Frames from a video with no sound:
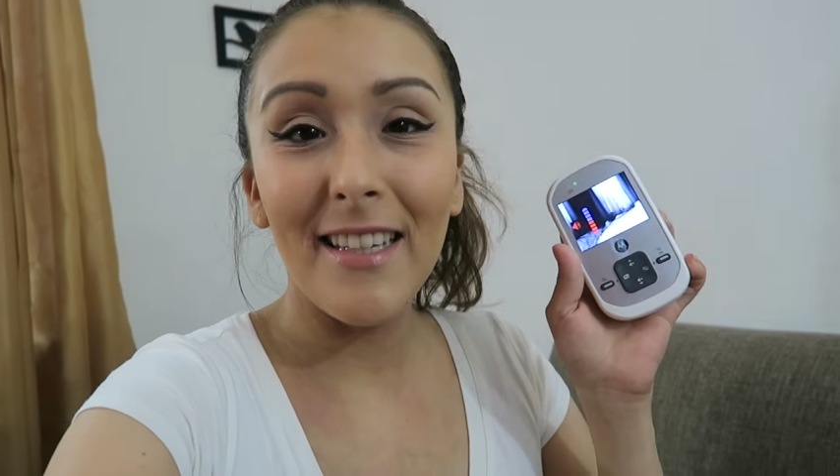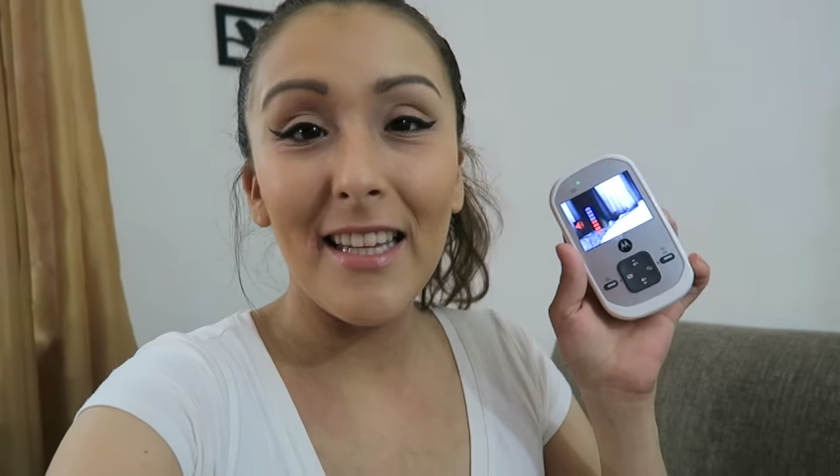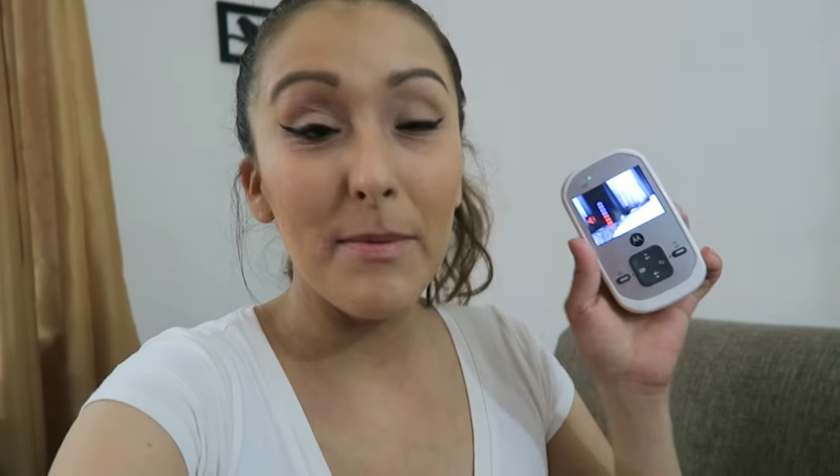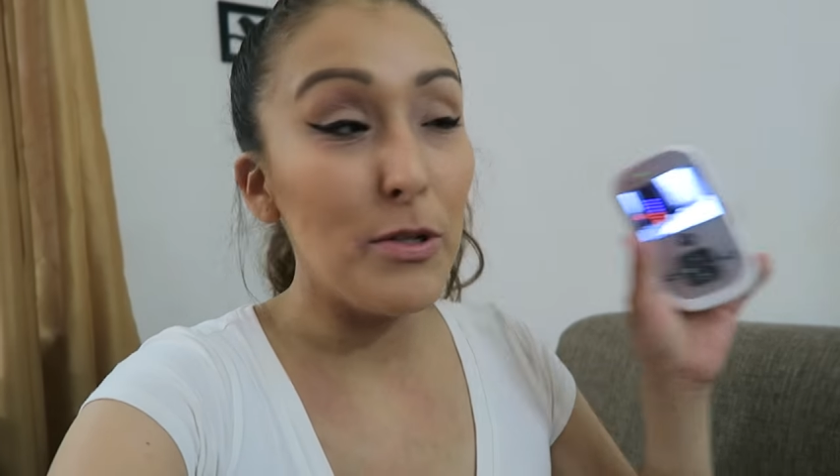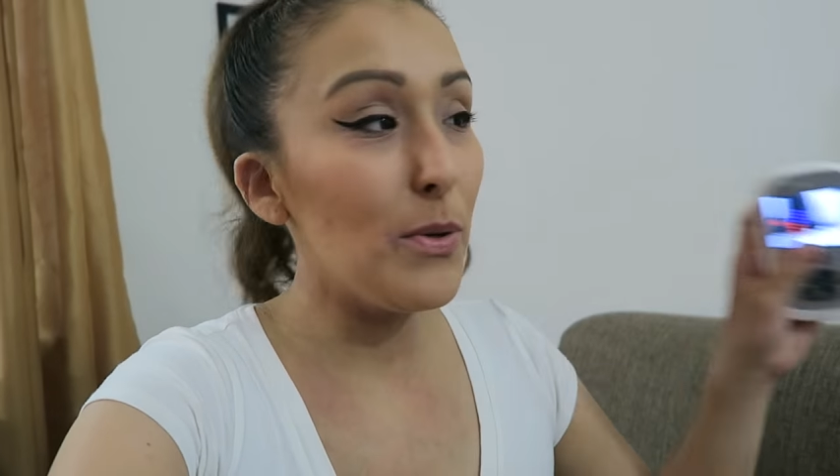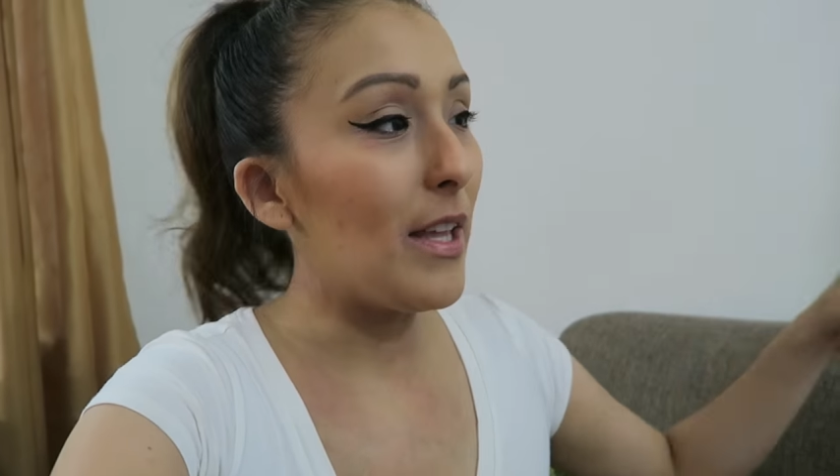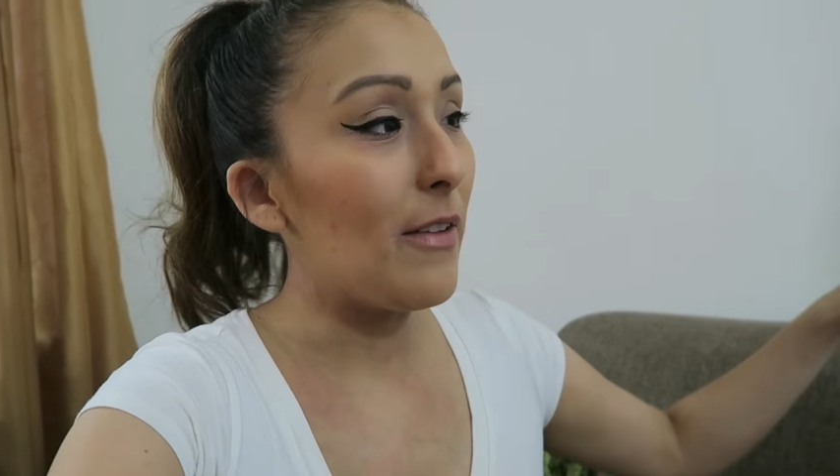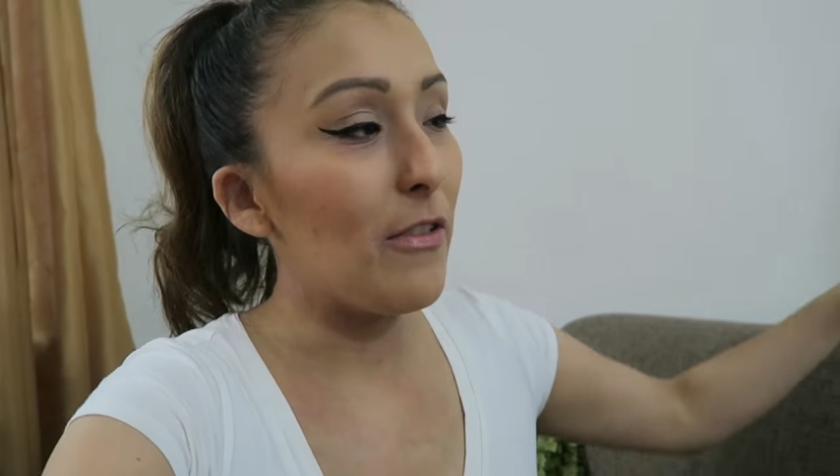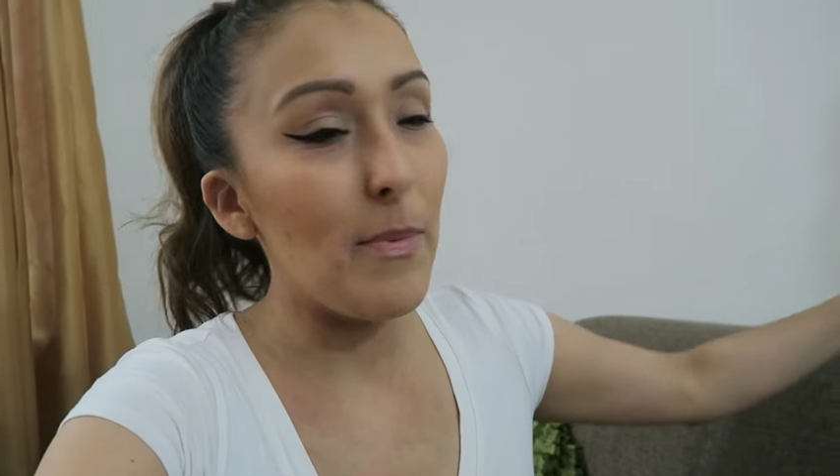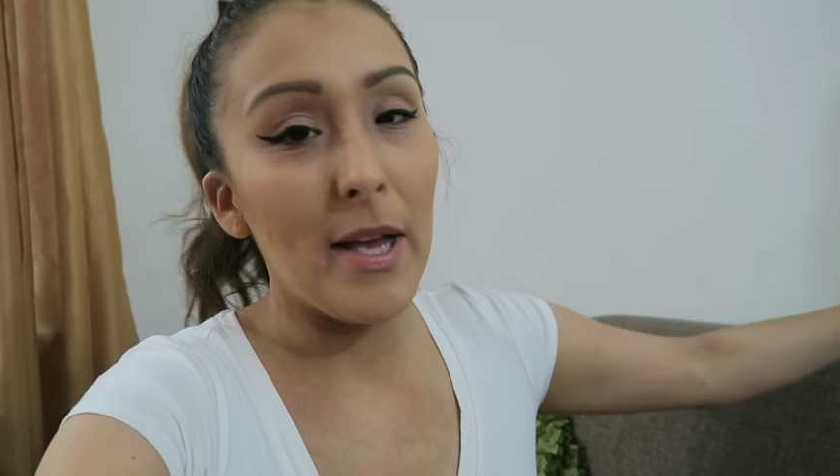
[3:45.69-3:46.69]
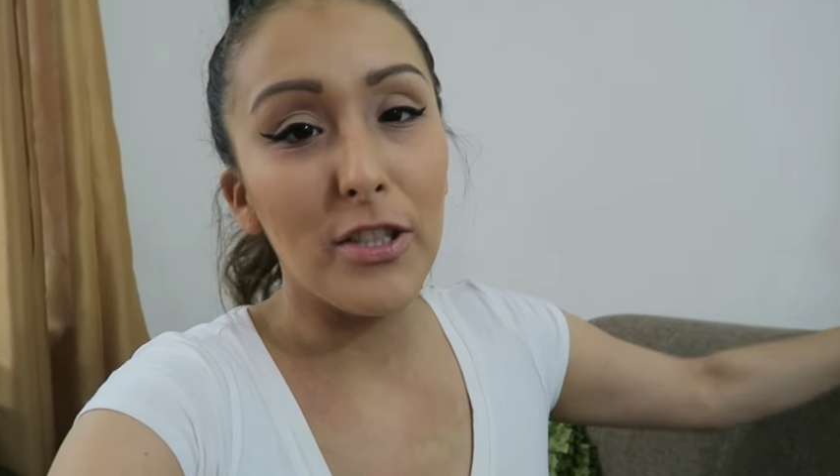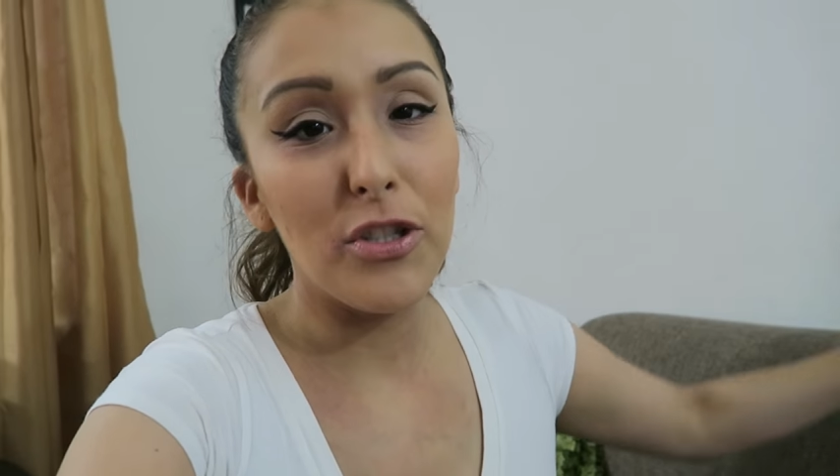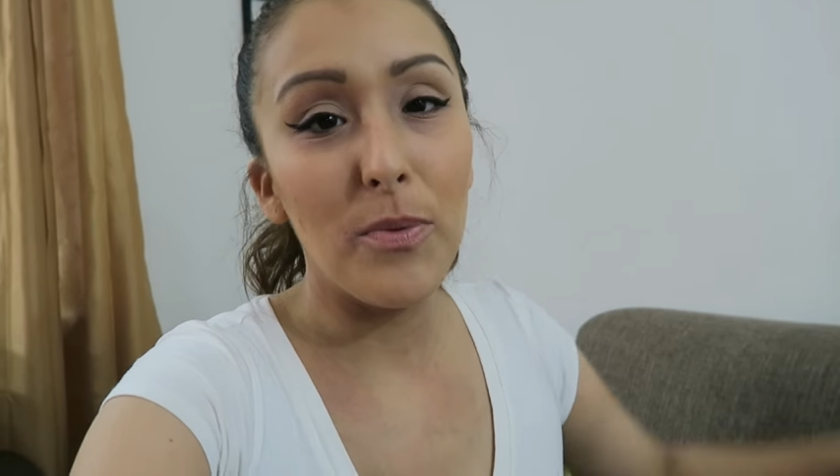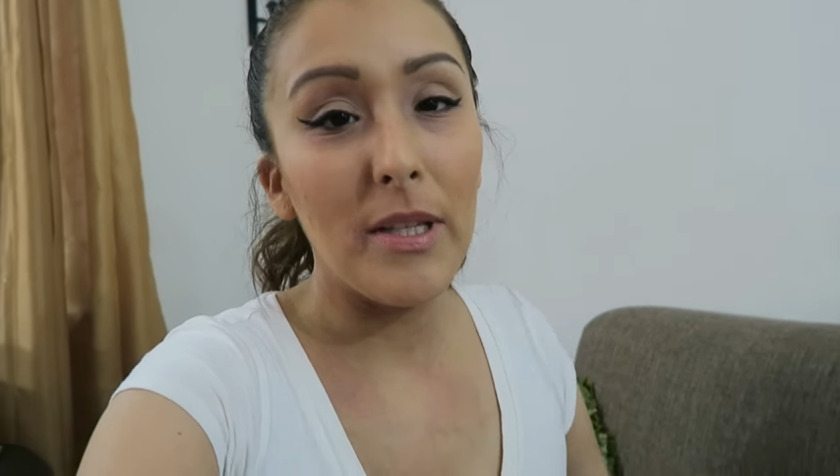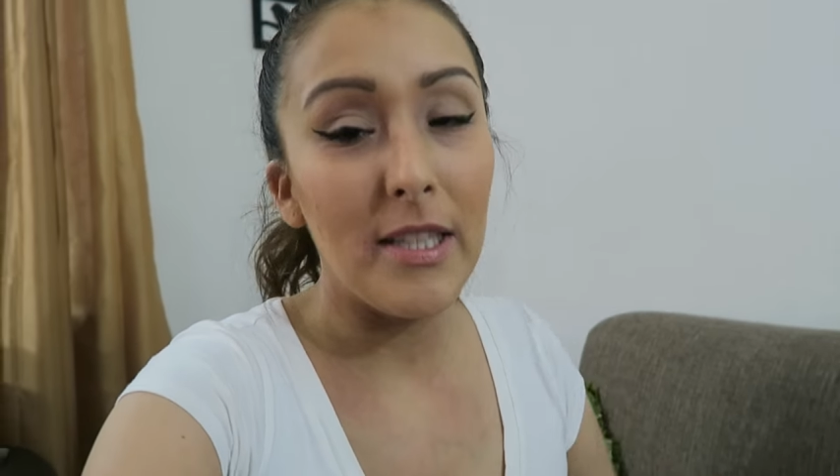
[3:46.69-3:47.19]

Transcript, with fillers: He's been doing that for the past two weeks.